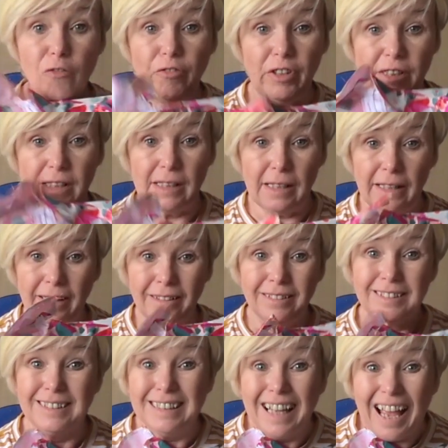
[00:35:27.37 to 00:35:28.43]
obviously,
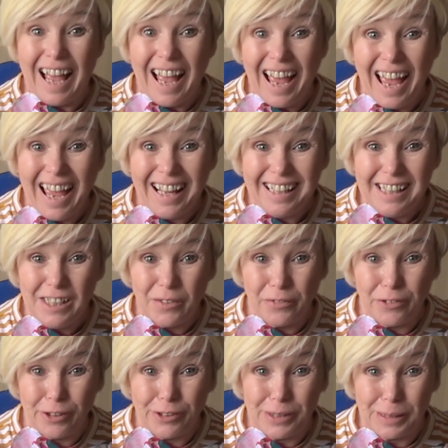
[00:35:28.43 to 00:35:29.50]
I need
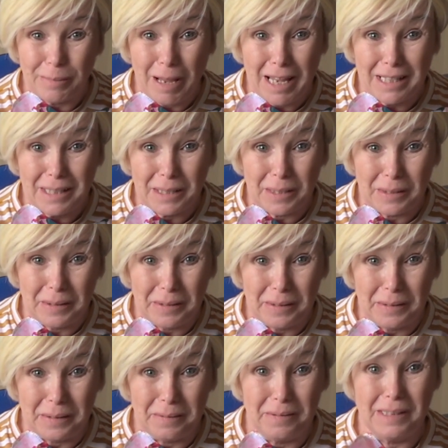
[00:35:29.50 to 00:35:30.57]
a front to my
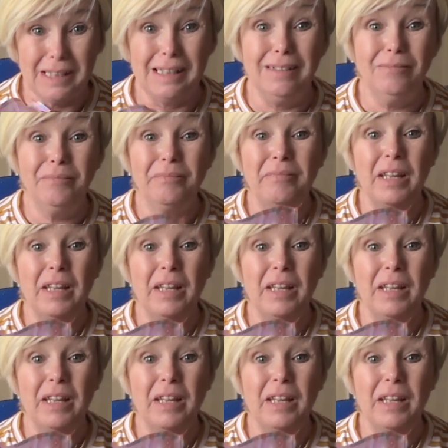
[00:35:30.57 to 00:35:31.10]
skirt, don't I?